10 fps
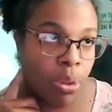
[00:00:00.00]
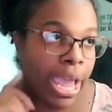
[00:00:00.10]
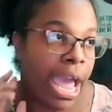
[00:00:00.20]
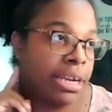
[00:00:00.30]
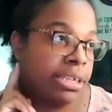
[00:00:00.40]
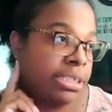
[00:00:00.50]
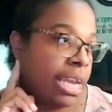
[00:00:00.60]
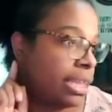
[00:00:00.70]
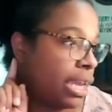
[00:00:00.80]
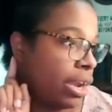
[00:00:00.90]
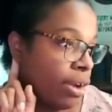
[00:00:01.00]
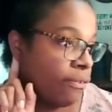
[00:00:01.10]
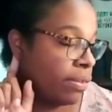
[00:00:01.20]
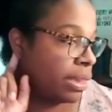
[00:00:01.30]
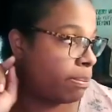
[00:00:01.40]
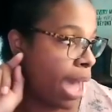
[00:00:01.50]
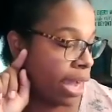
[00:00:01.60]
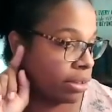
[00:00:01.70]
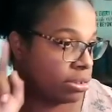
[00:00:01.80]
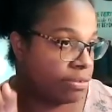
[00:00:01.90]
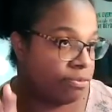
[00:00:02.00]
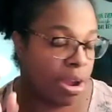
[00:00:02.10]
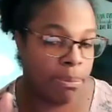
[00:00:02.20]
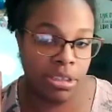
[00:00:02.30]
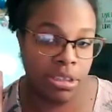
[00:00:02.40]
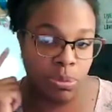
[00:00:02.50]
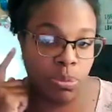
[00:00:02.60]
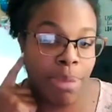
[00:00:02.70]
I had to take the earring from the back to the front because there were